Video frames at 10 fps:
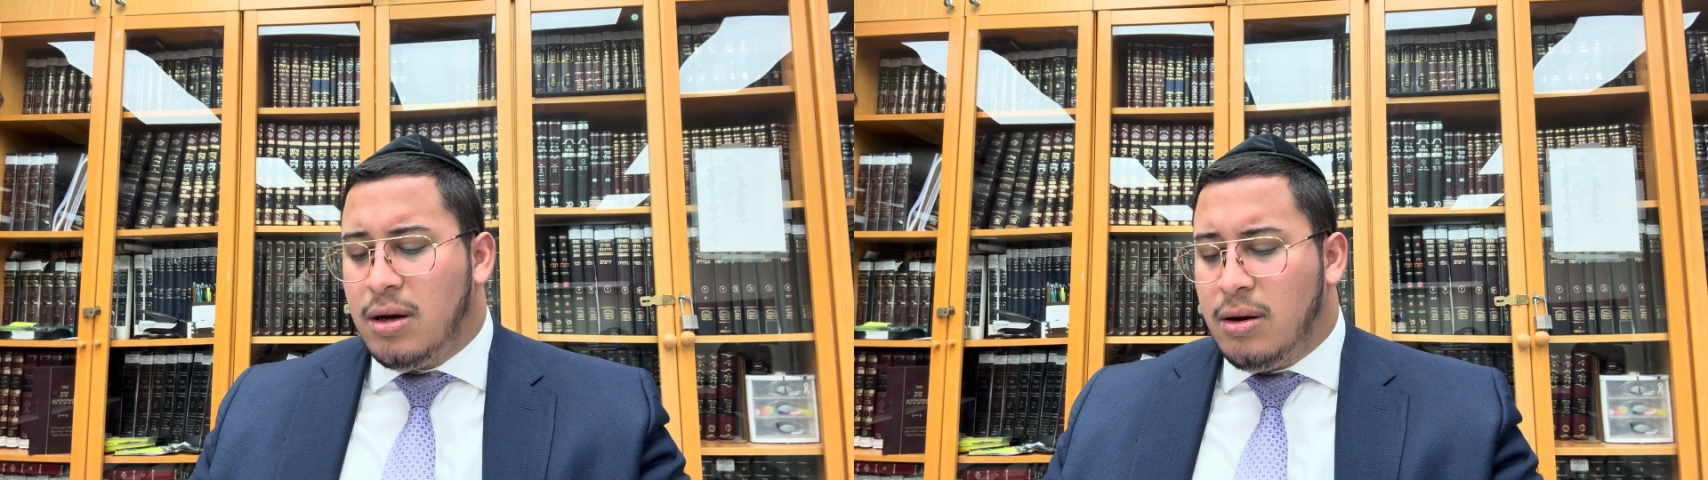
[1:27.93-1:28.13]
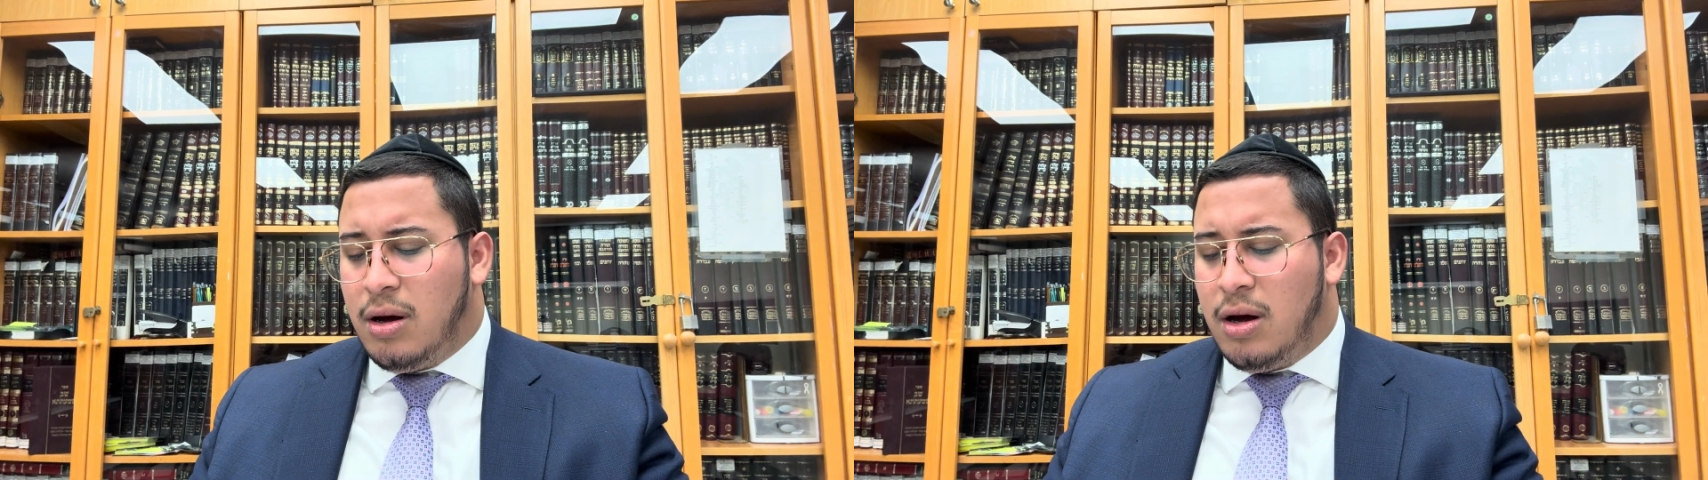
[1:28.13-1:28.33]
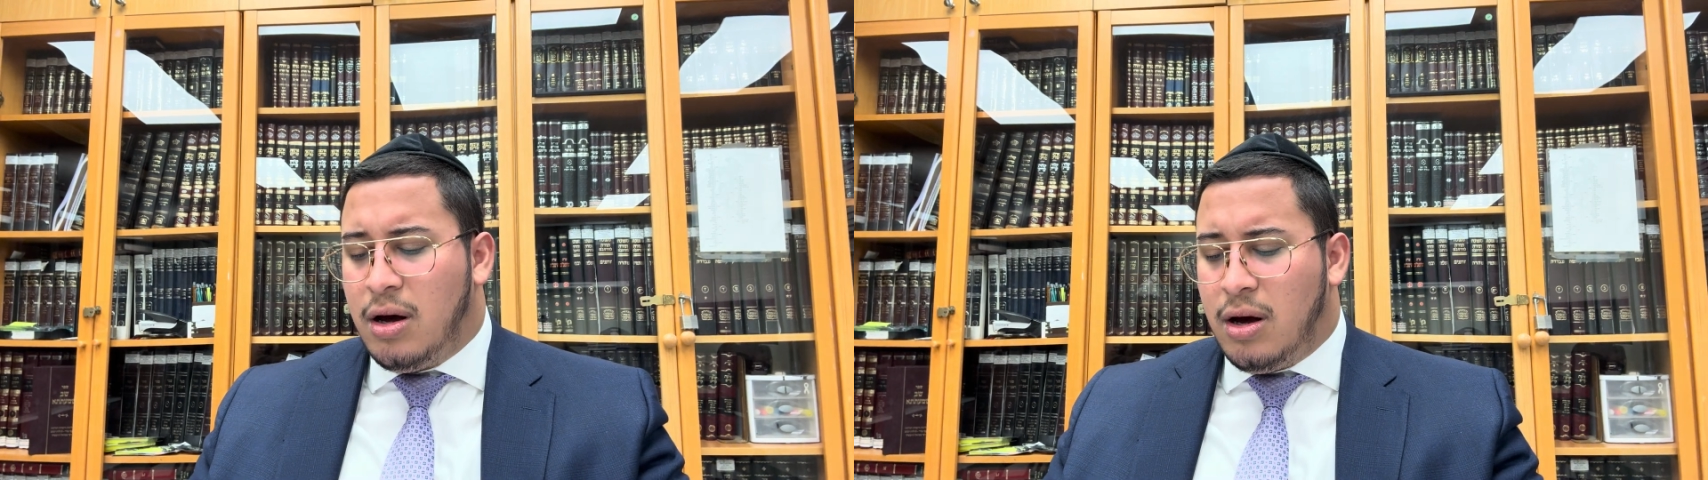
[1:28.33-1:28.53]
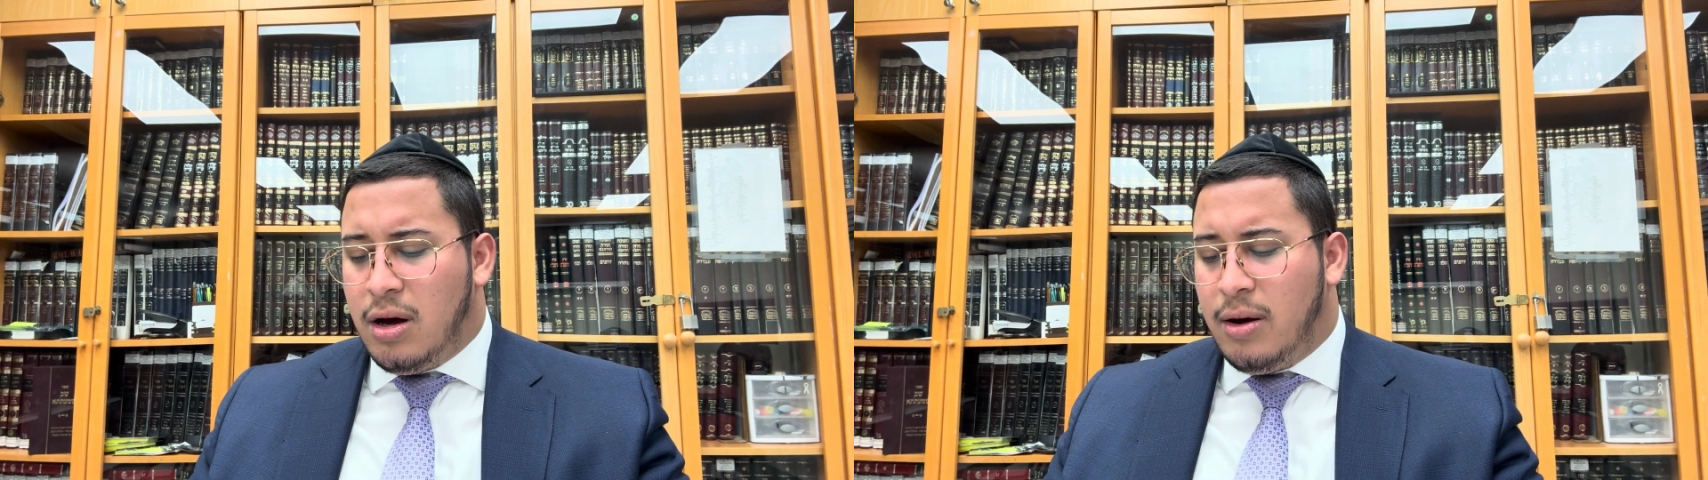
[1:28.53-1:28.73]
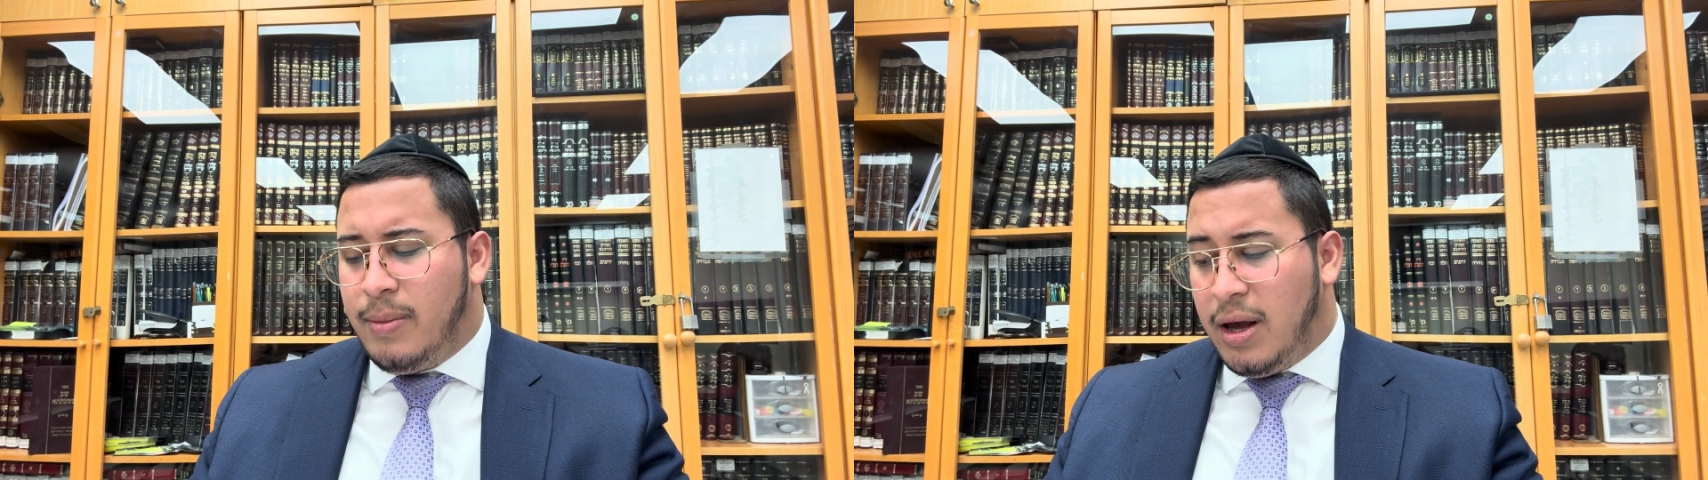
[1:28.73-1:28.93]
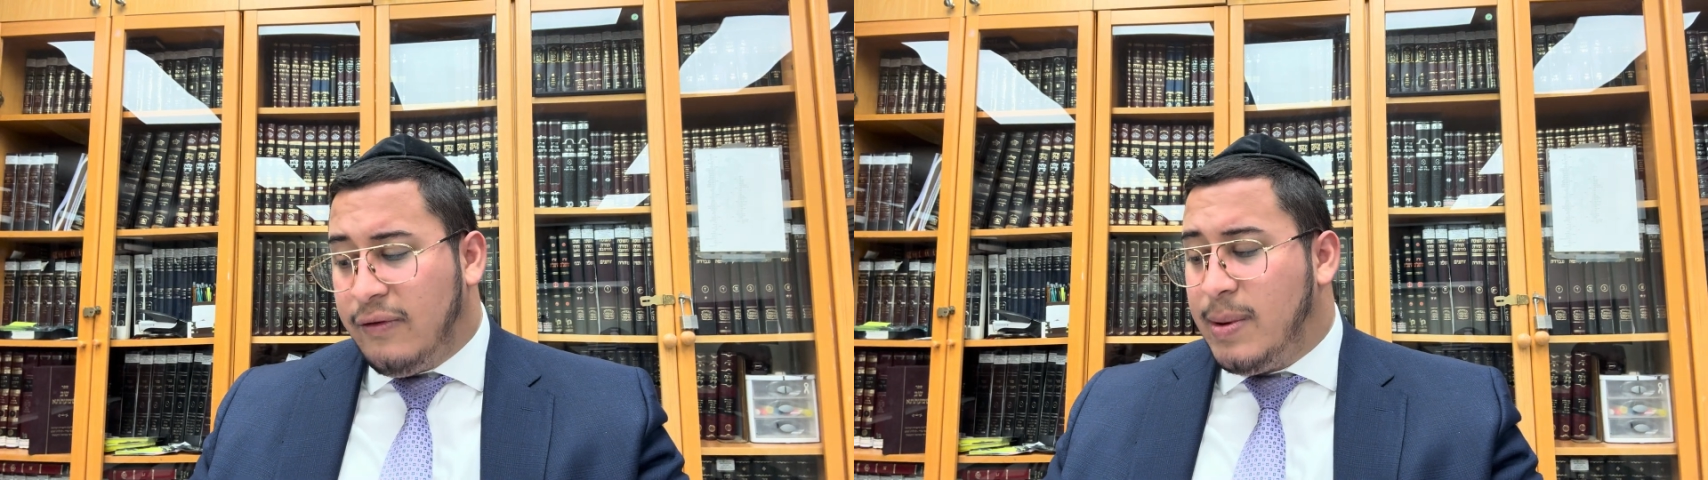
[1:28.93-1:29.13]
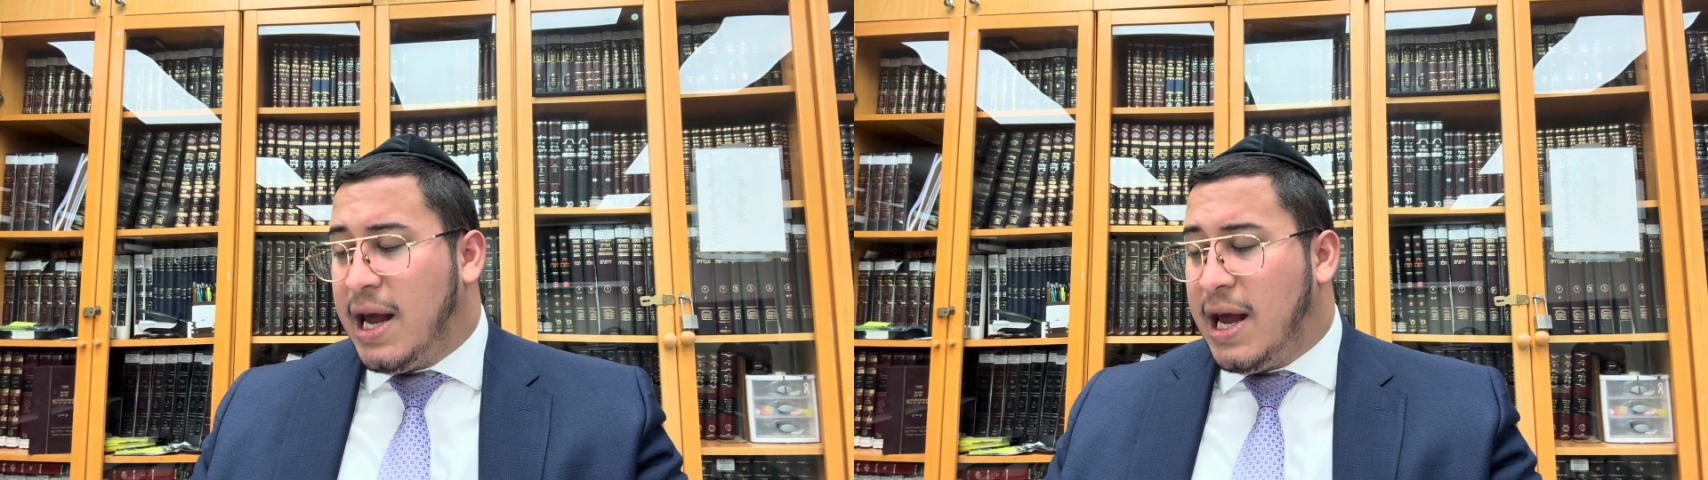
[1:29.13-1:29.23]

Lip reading: But you have to be